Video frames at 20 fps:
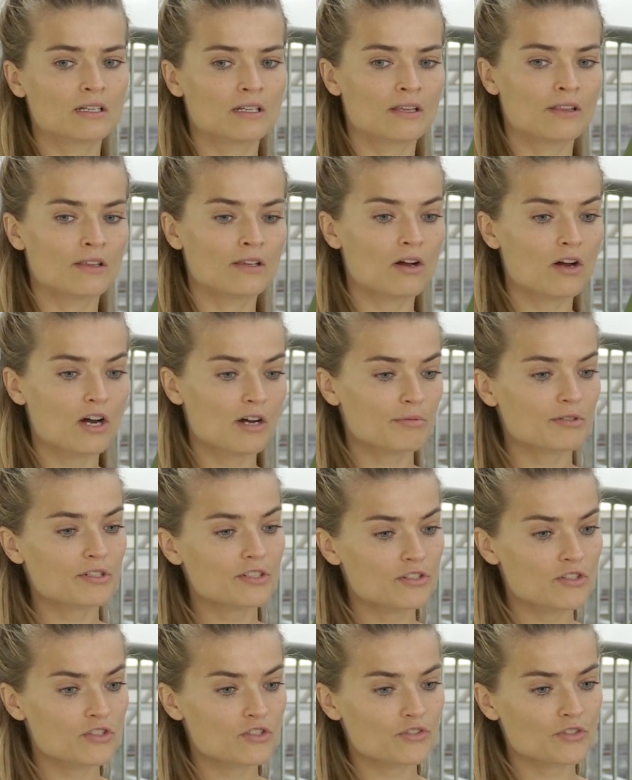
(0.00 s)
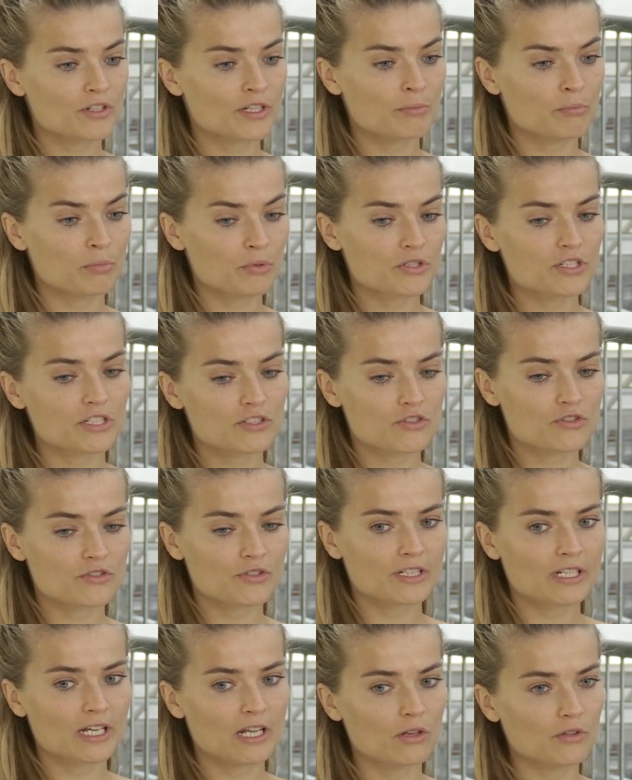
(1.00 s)
the harbor industry, port
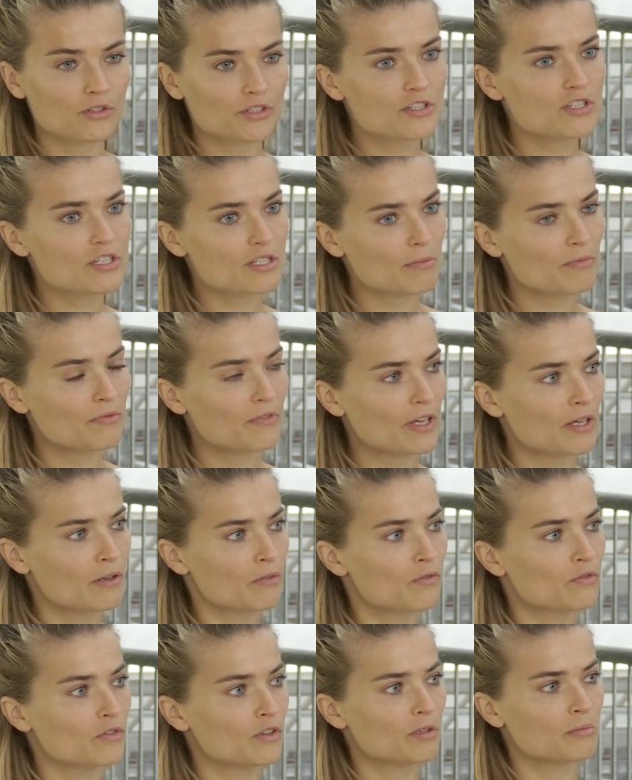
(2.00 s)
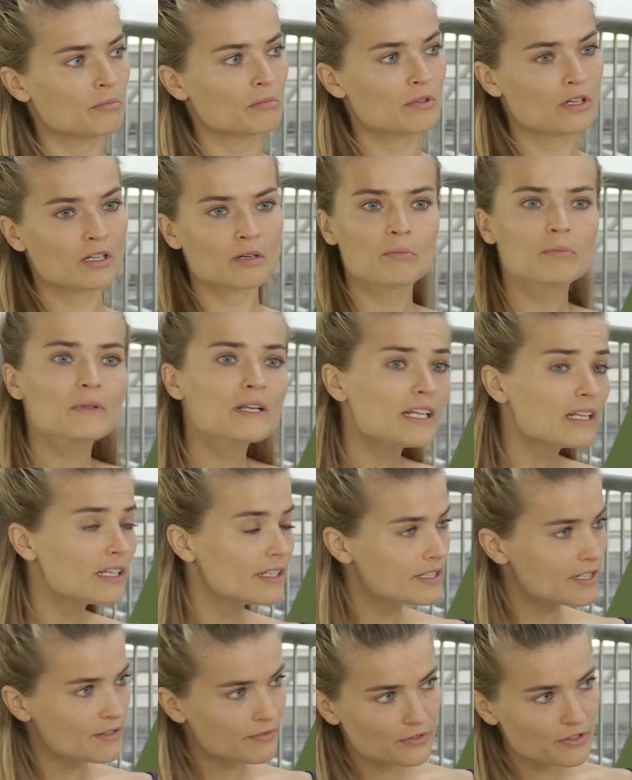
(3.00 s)
industry can learn something from a completely
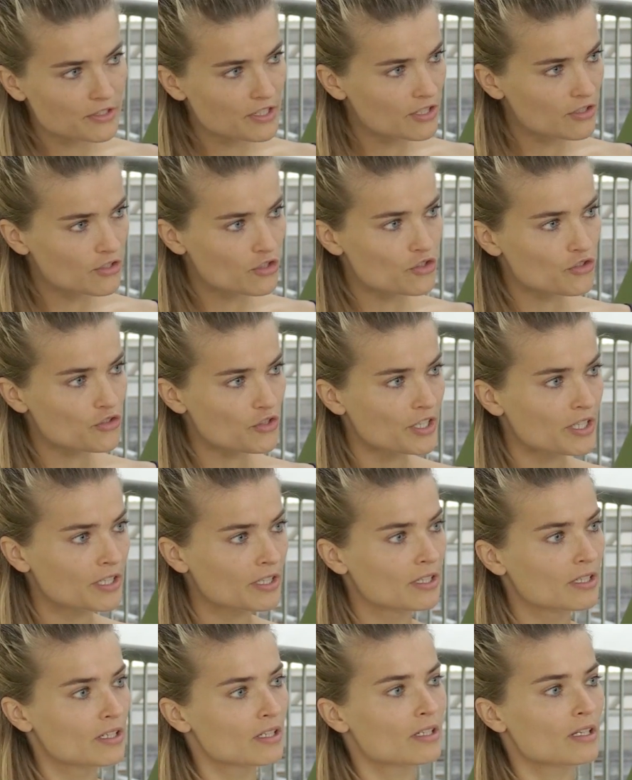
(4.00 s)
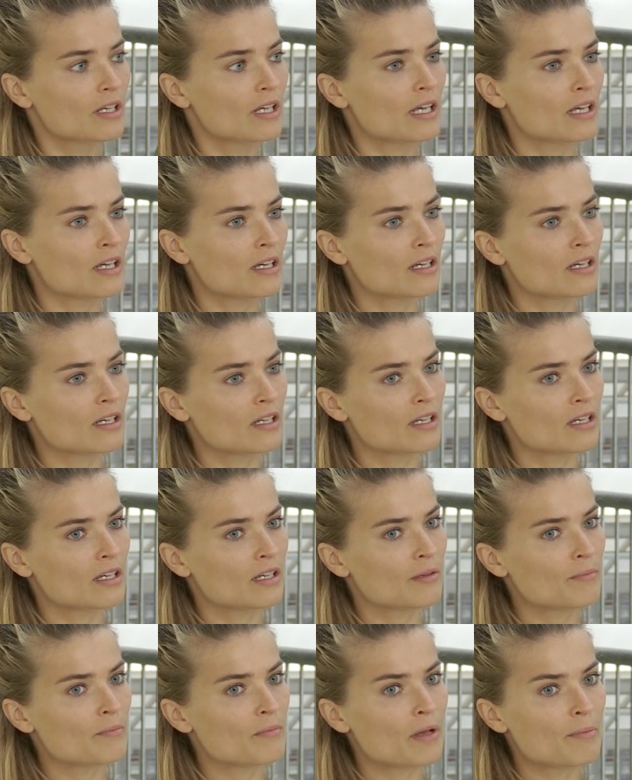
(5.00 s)
different industry
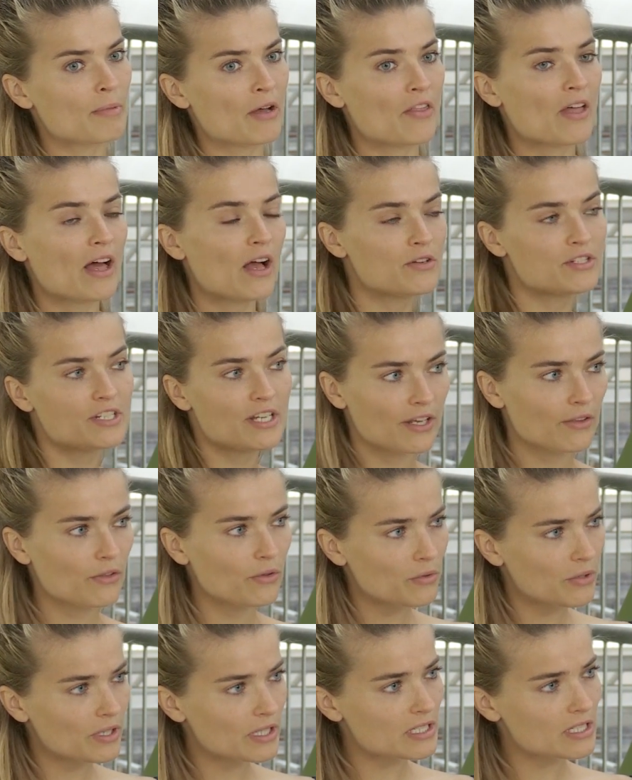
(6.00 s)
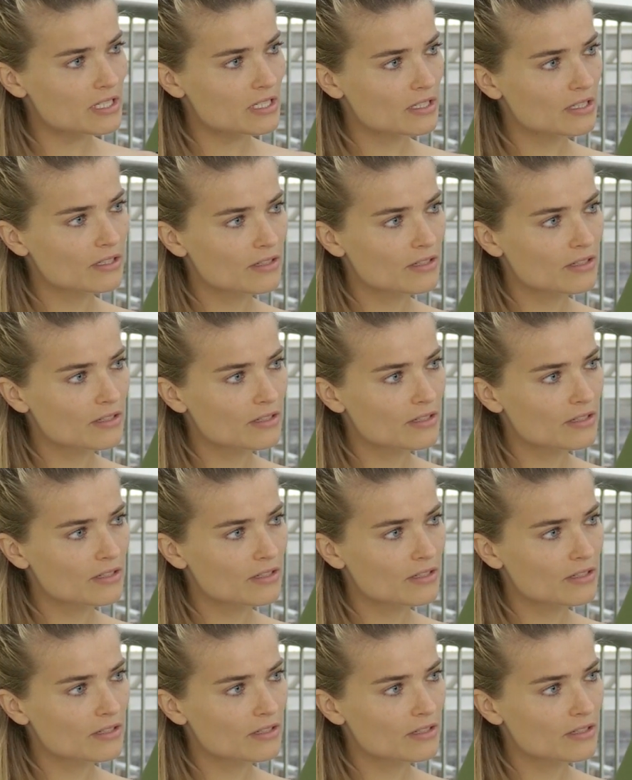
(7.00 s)
about how they do it?